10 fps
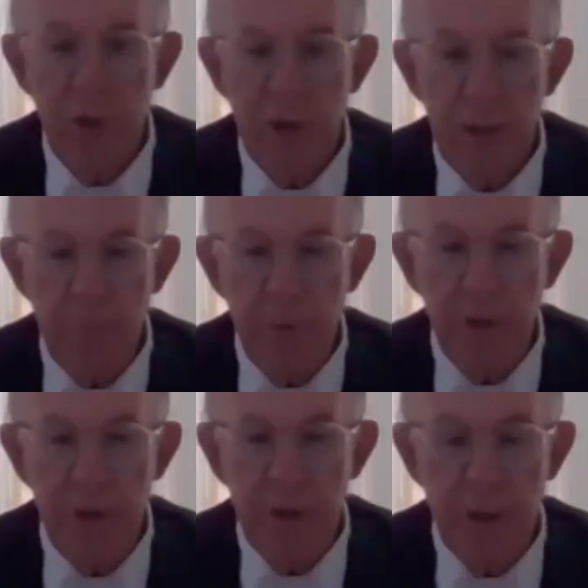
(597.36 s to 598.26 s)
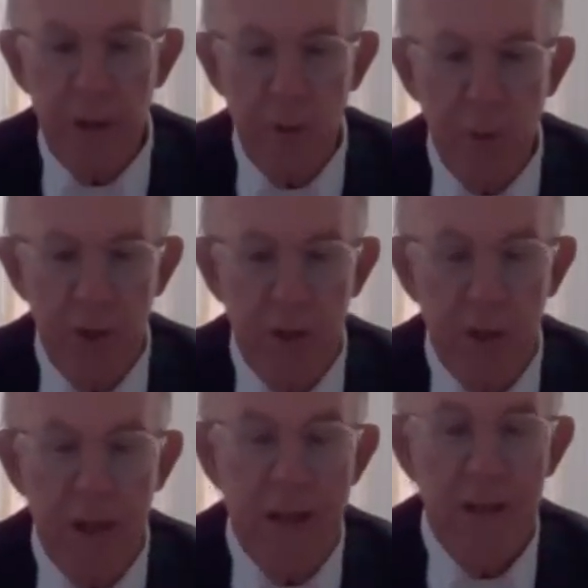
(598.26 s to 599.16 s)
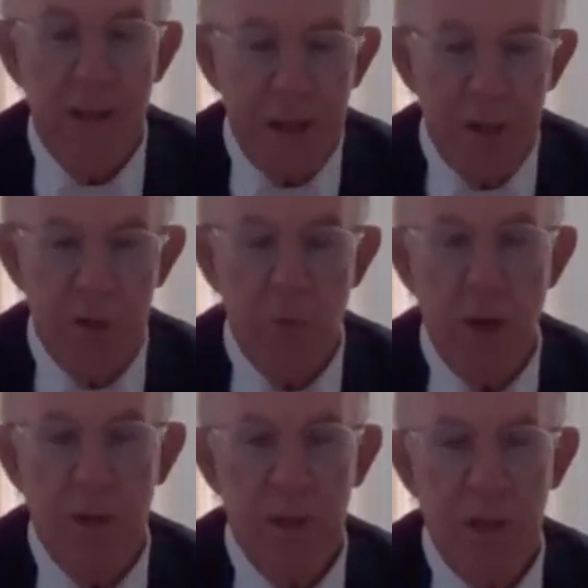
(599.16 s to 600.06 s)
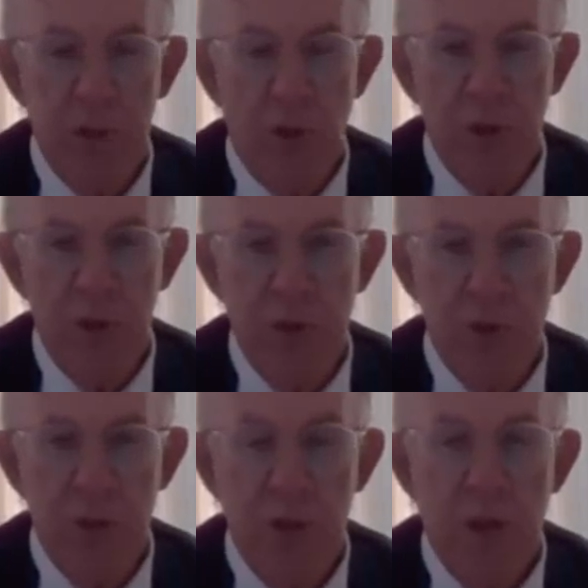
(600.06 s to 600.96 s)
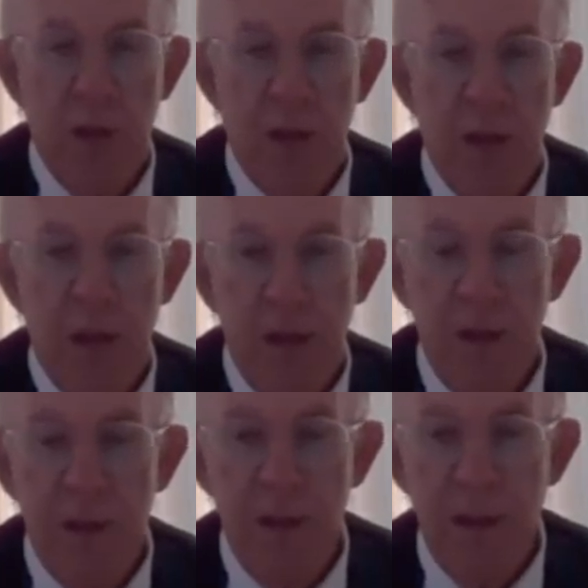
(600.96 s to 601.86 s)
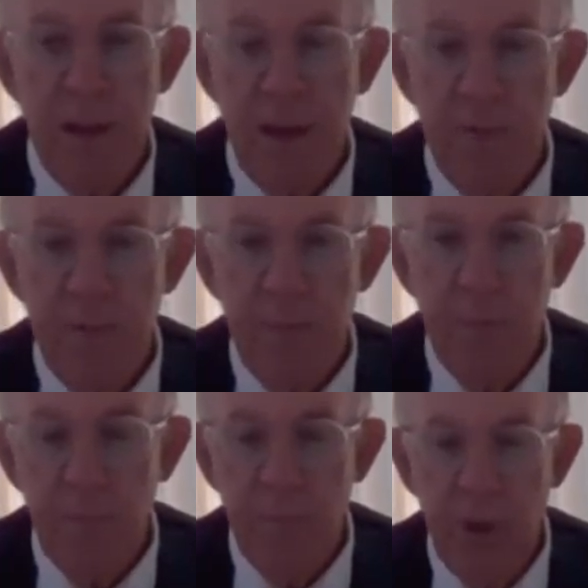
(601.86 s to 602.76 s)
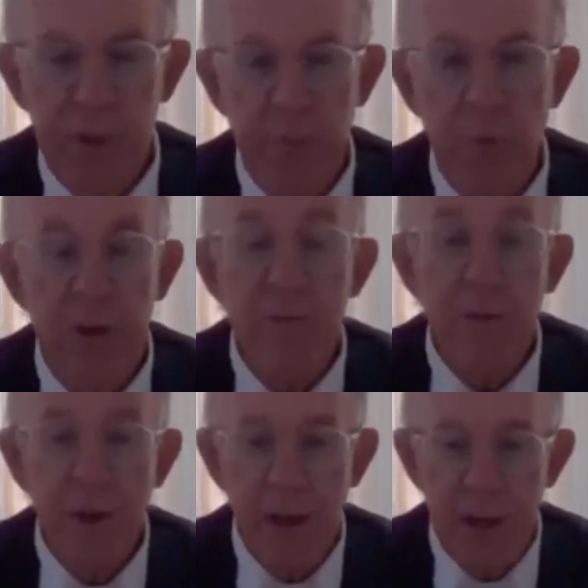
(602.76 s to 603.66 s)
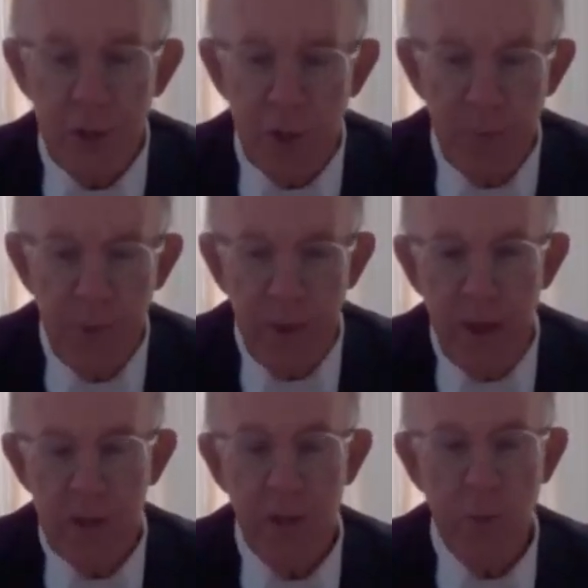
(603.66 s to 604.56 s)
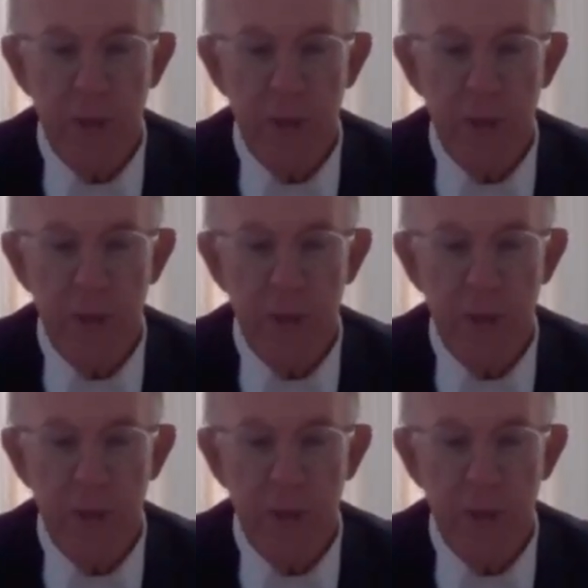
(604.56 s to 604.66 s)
during the period that I worked there, that is why these doctors have built up whatever relationship there is and